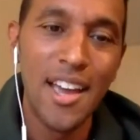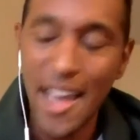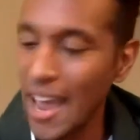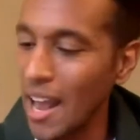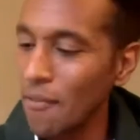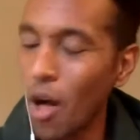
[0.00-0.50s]

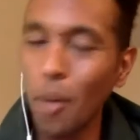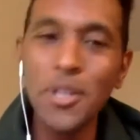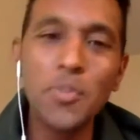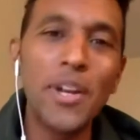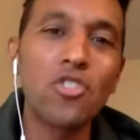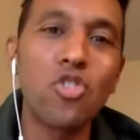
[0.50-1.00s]
And I've
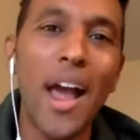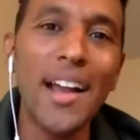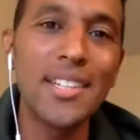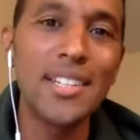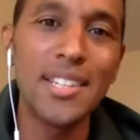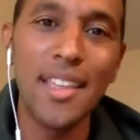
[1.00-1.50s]
always been
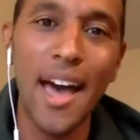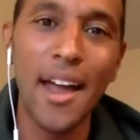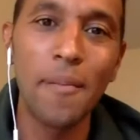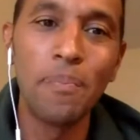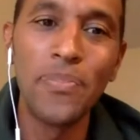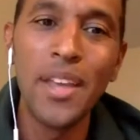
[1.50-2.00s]
attracted to that.
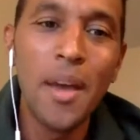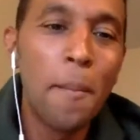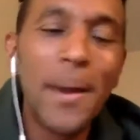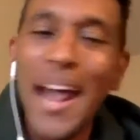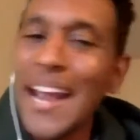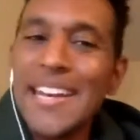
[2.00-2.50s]

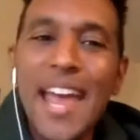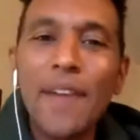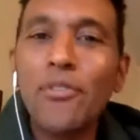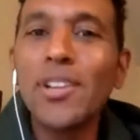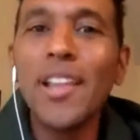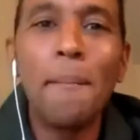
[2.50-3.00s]
But I
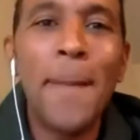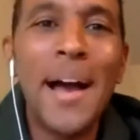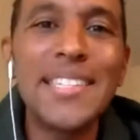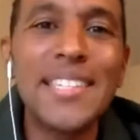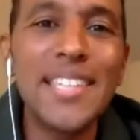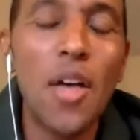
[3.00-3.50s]
never let
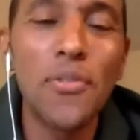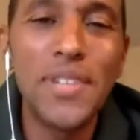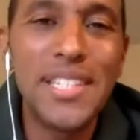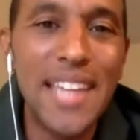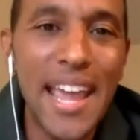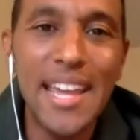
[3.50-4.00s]
myself
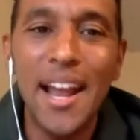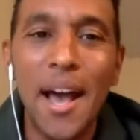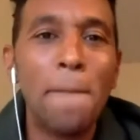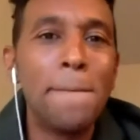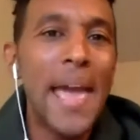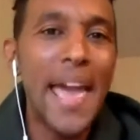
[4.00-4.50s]
date
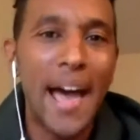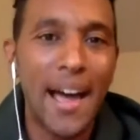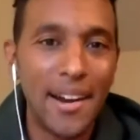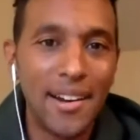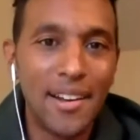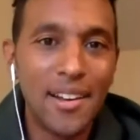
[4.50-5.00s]
a
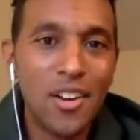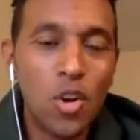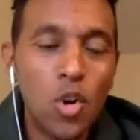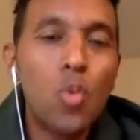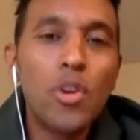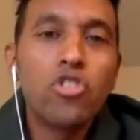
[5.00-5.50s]
man
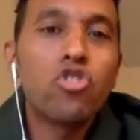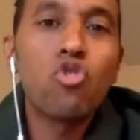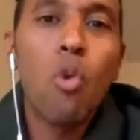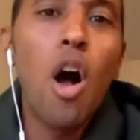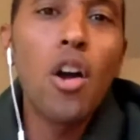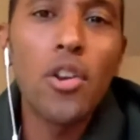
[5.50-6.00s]
who was
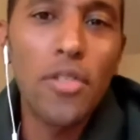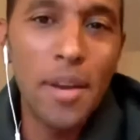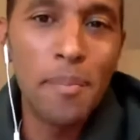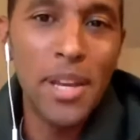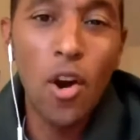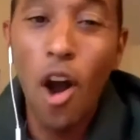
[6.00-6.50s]
stronger
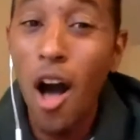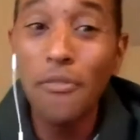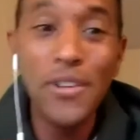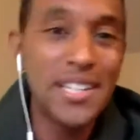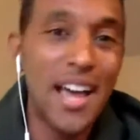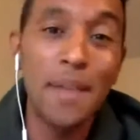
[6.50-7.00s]
than me, or
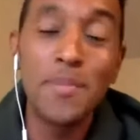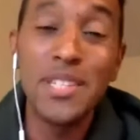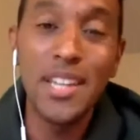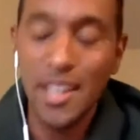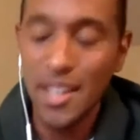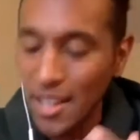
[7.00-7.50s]
oftentimes
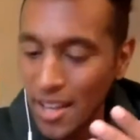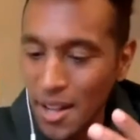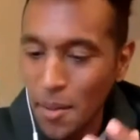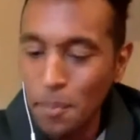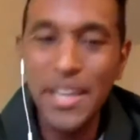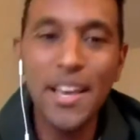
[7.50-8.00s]
didn't,
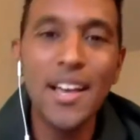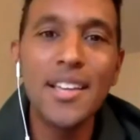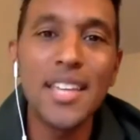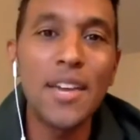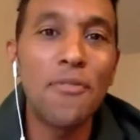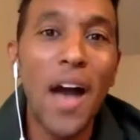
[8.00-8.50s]

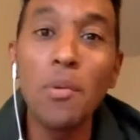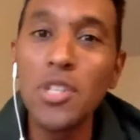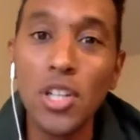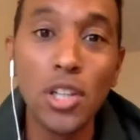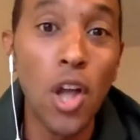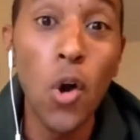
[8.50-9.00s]
because if I was
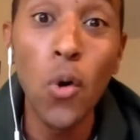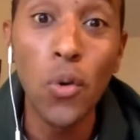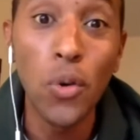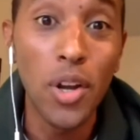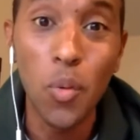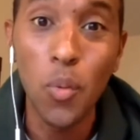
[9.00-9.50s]

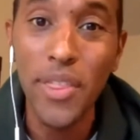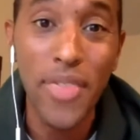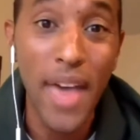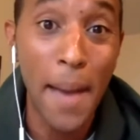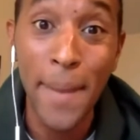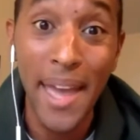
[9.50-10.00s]
alone with
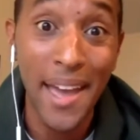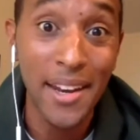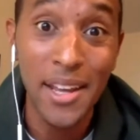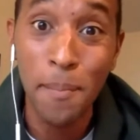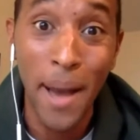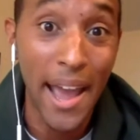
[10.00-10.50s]
that
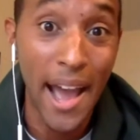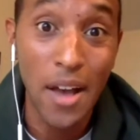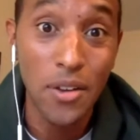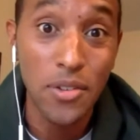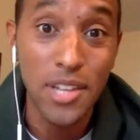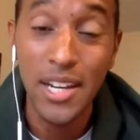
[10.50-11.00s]
man in my
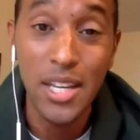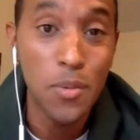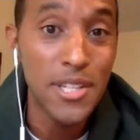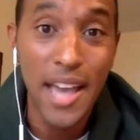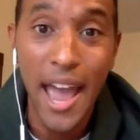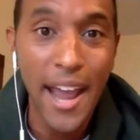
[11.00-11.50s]
house and he
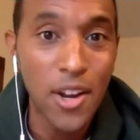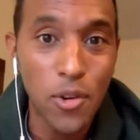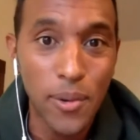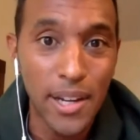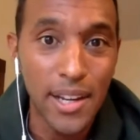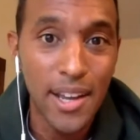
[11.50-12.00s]
was
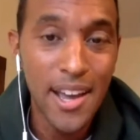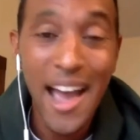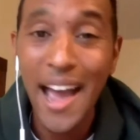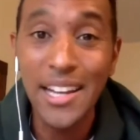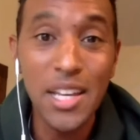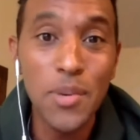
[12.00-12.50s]
angry
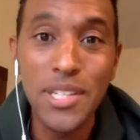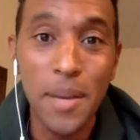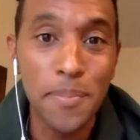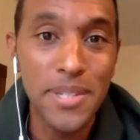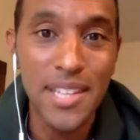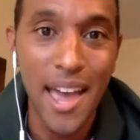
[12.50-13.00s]
and he was
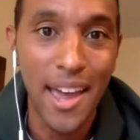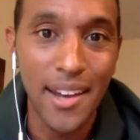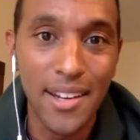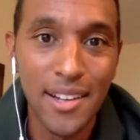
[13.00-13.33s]
upset,